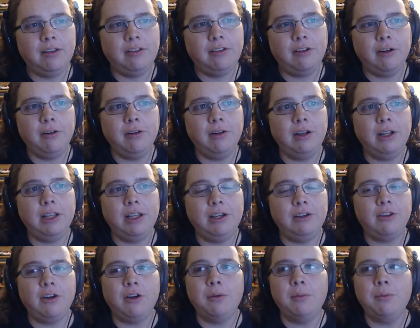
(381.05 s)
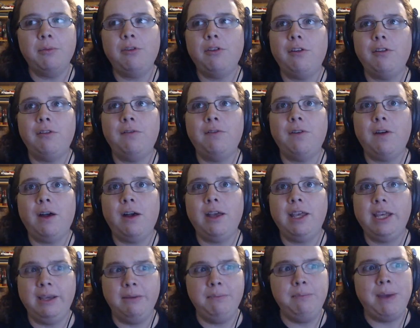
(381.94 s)
Certainly in terms of
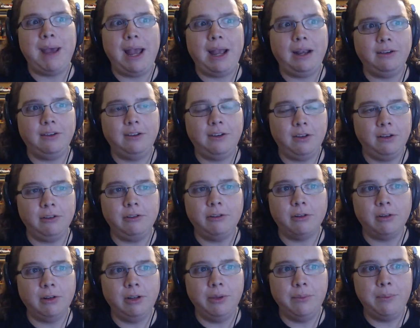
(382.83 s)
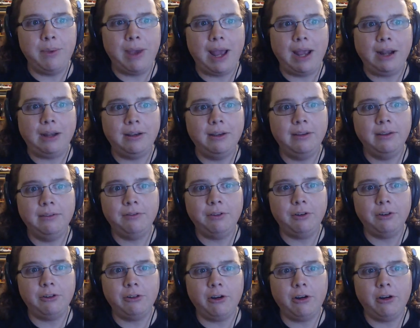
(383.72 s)
impact, cultural impact, for sure.